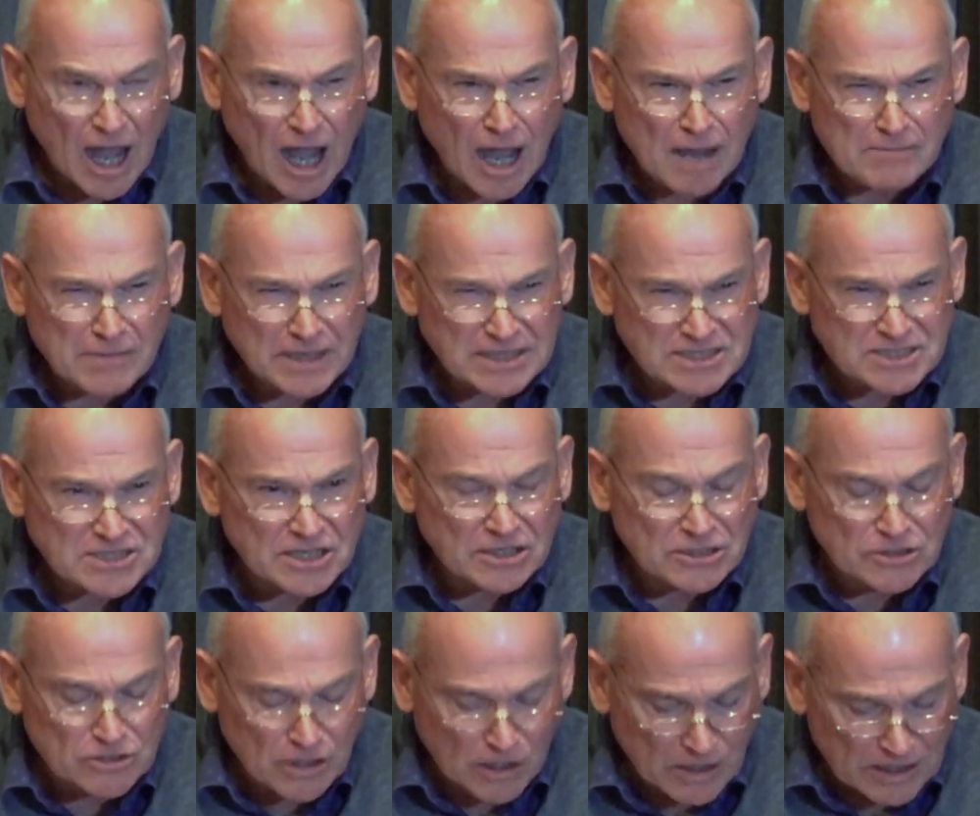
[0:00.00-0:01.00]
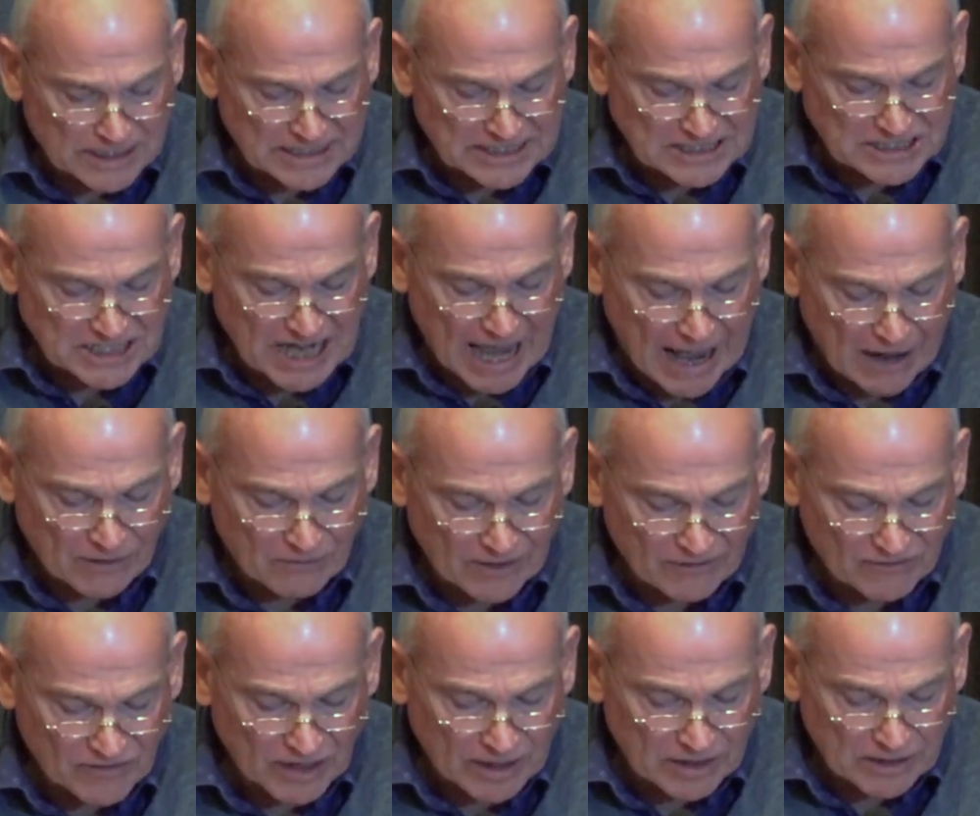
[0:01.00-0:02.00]
I must acknowledge,
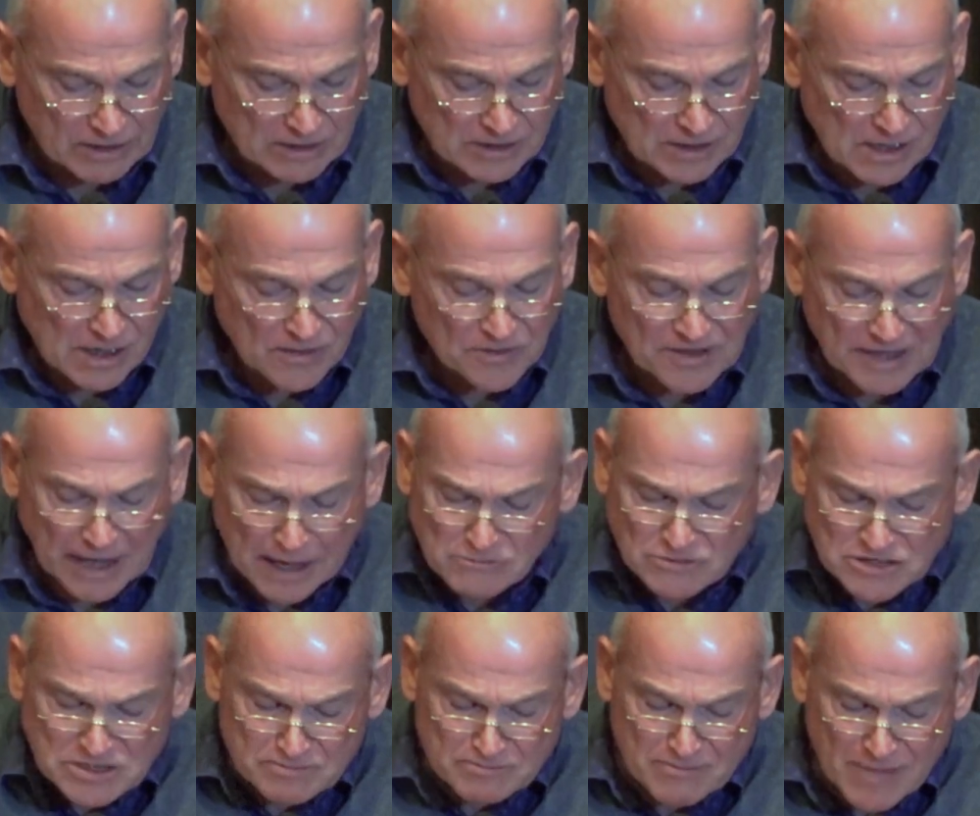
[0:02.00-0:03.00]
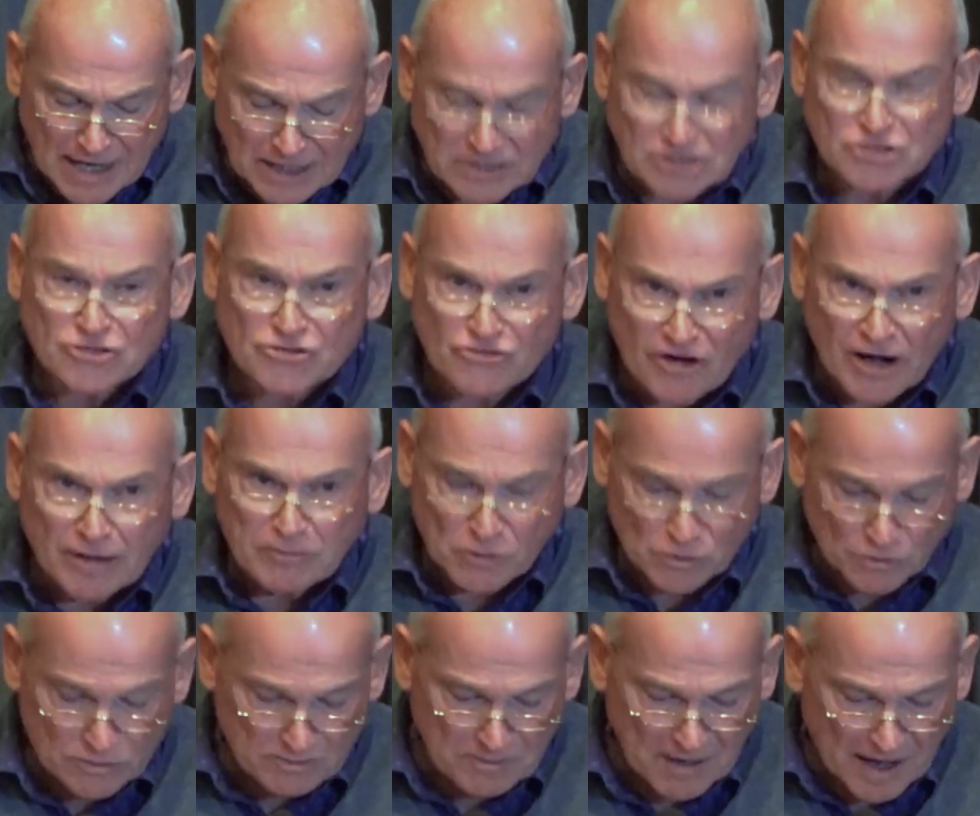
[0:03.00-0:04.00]
however, that I was much
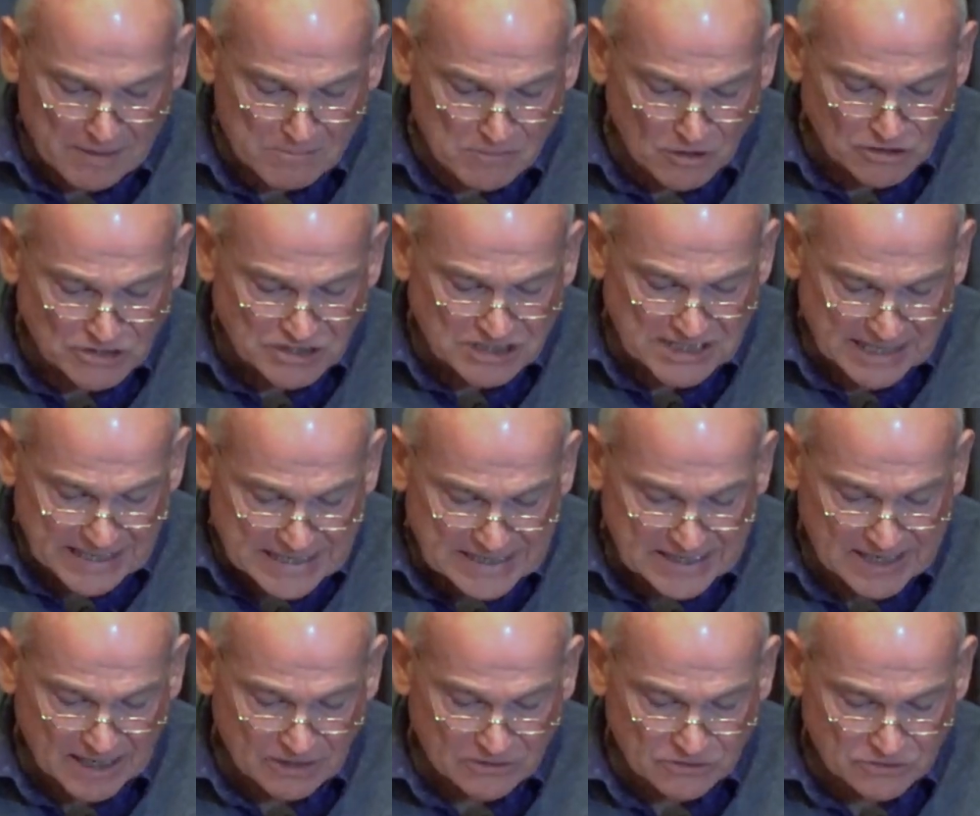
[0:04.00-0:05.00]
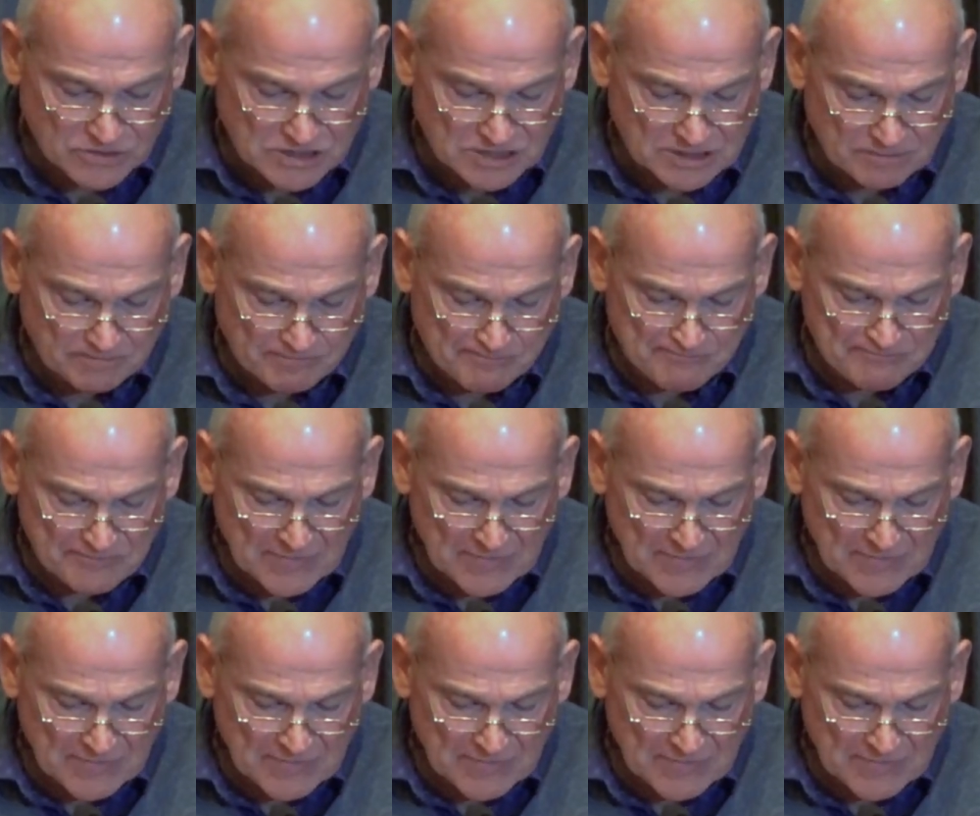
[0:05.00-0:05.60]
troubled by mosquitoes,